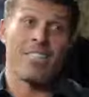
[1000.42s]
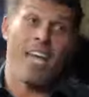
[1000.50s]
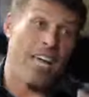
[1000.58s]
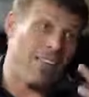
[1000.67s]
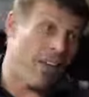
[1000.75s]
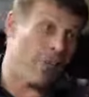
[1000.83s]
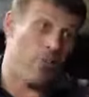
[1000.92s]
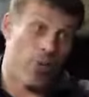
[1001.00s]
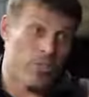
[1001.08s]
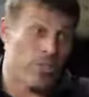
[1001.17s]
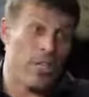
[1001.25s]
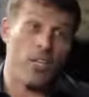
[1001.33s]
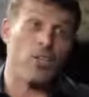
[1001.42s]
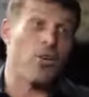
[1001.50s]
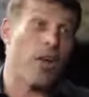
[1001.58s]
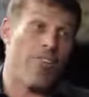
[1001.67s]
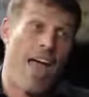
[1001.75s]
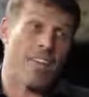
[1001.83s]
And unfortunately,
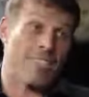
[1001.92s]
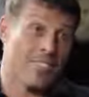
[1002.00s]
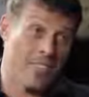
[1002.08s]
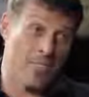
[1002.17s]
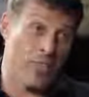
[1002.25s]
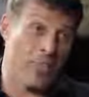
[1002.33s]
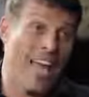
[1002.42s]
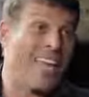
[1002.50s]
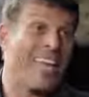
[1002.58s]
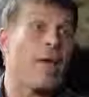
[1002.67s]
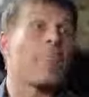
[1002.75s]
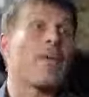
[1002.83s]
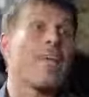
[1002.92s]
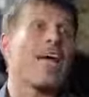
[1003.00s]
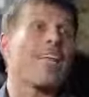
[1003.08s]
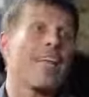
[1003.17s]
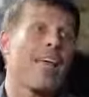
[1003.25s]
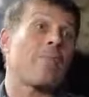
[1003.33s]
you don't have access to
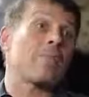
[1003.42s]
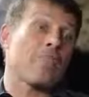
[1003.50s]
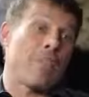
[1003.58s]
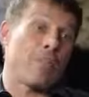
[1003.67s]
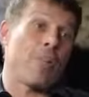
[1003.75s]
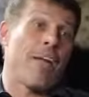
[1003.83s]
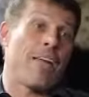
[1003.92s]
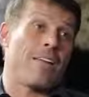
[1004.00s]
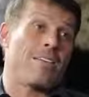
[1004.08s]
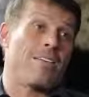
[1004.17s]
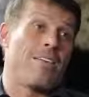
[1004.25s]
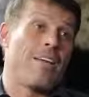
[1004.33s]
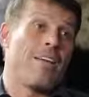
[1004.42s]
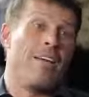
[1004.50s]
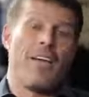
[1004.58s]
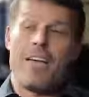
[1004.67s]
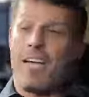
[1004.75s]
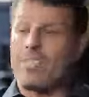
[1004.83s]
99.999% of the planet.
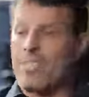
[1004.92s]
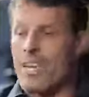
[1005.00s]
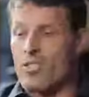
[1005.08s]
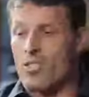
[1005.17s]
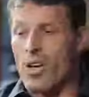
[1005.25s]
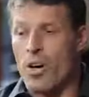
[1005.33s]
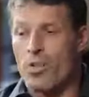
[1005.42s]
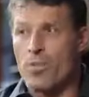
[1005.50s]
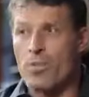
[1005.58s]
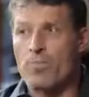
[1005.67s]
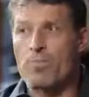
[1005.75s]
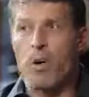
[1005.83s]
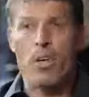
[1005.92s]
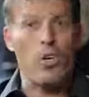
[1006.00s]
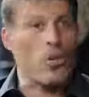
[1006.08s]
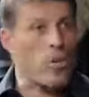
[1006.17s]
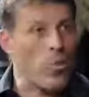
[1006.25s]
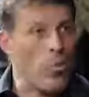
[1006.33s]
He said,
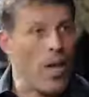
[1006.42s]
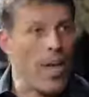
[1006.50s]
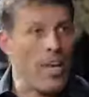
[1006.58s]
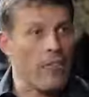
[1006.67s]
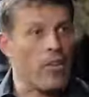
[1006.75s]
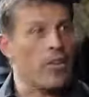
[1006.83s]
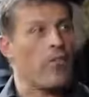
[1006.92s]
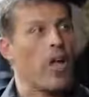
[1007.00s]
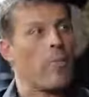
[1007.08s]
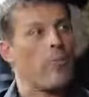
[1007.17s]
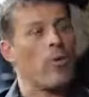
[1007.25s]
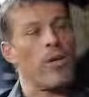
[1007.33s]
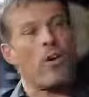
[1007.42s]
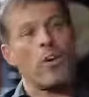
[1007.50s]
but you can win if you develop what he